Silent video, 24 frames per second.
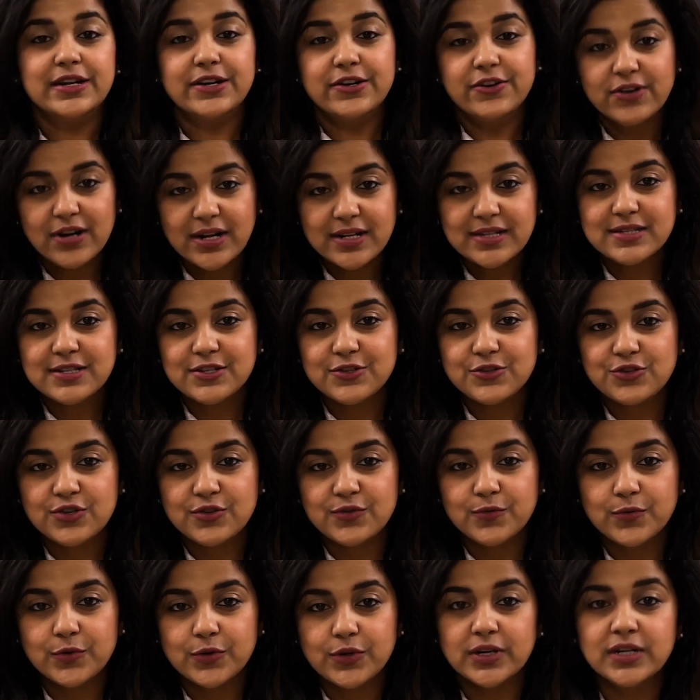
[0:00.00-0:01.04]

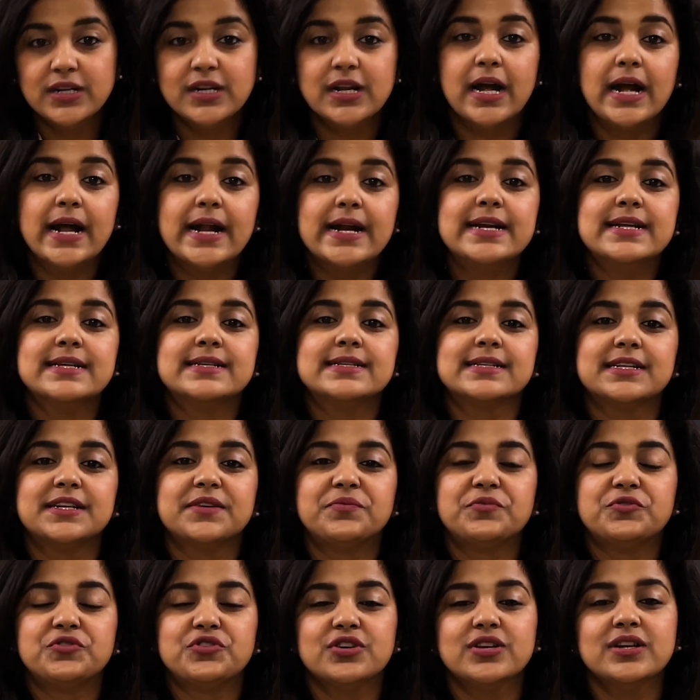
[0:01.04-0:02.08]
transition word,
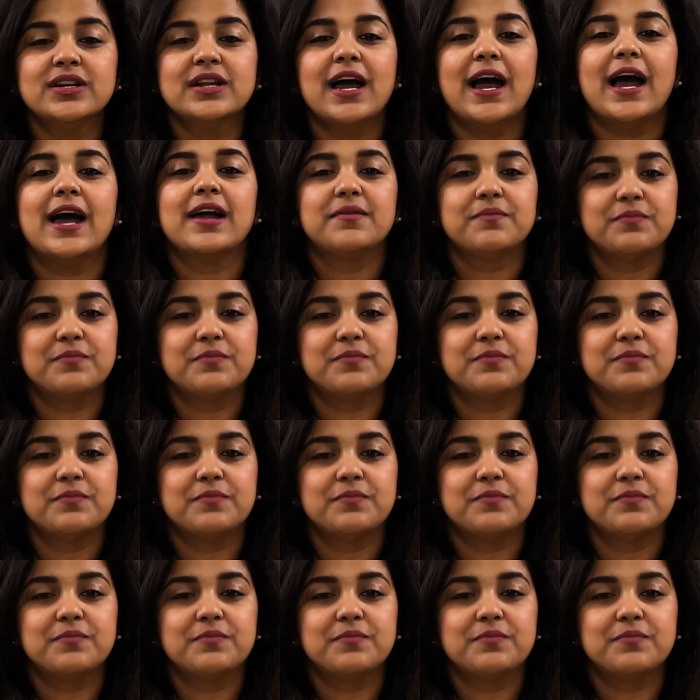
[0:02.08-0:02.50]
description and